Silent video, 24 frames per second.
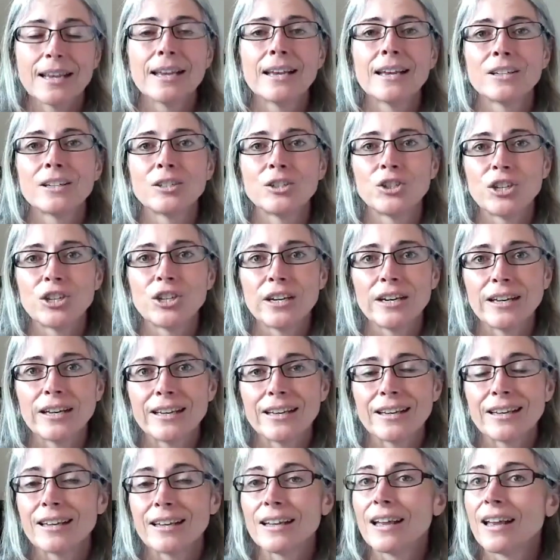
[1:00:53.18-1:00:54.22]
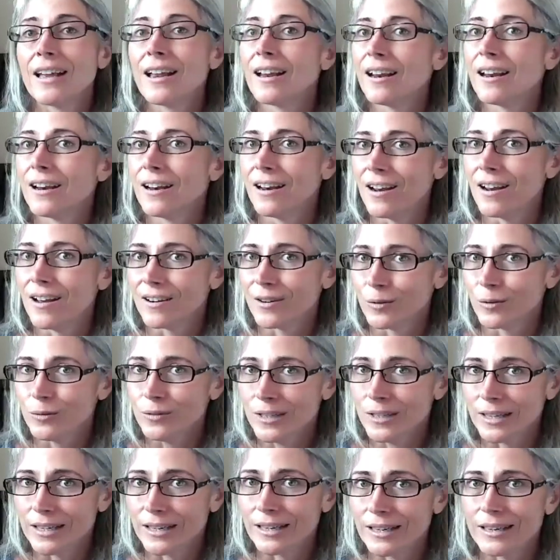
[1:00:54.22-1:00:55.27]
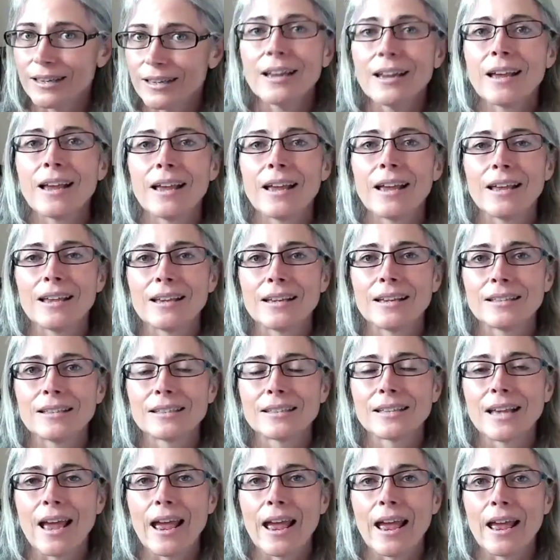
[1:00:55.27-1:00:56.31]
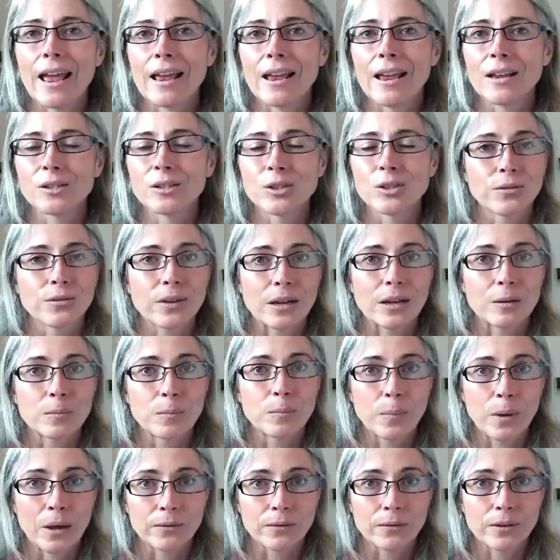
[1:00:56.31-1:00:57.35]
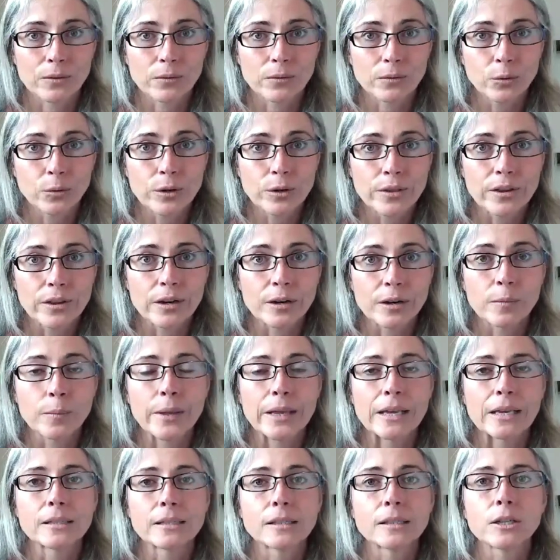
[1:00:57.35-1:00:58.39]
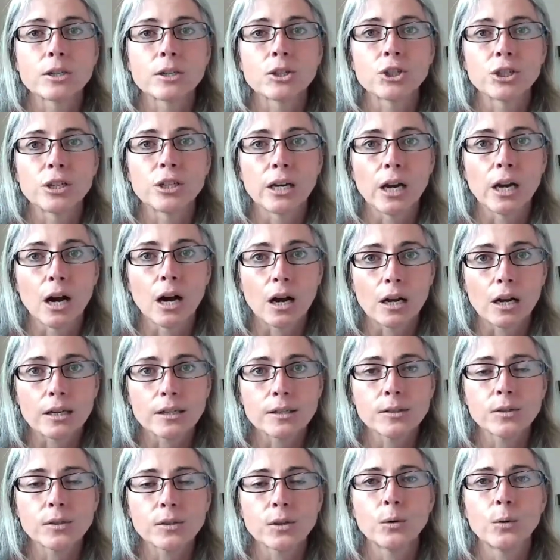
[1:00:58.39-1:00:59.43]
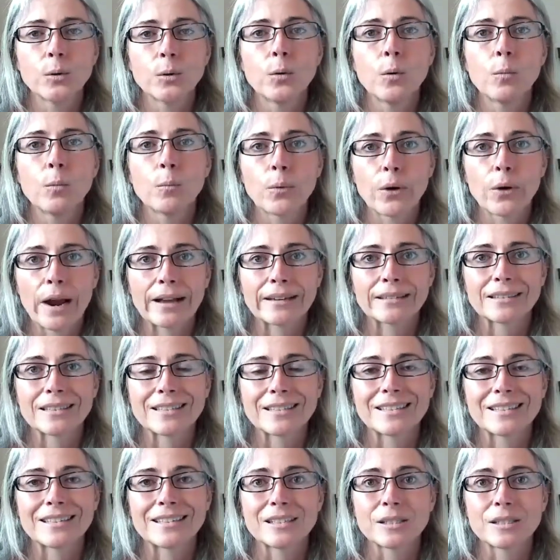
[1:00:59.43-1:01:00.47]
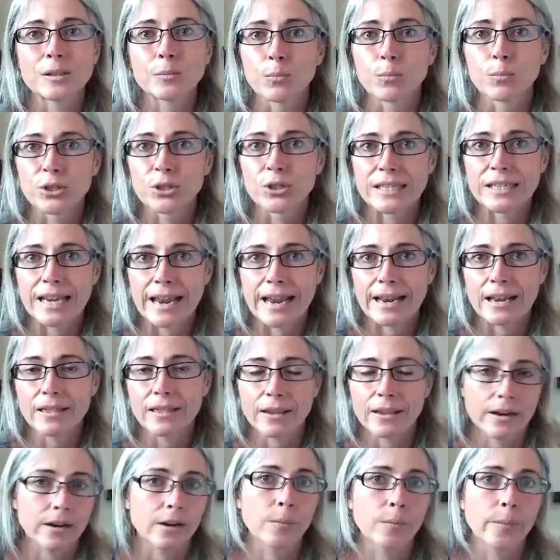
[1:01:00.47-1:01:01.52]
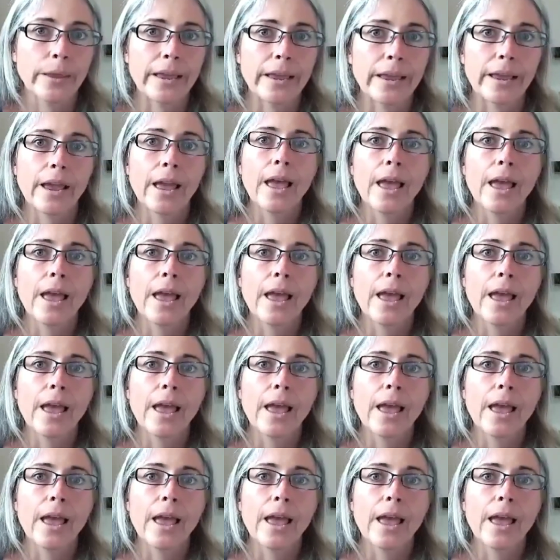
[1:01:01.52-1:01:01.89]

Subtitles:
Gina not only is a certified pelvic floor therapist, she also practices Mercier therapy.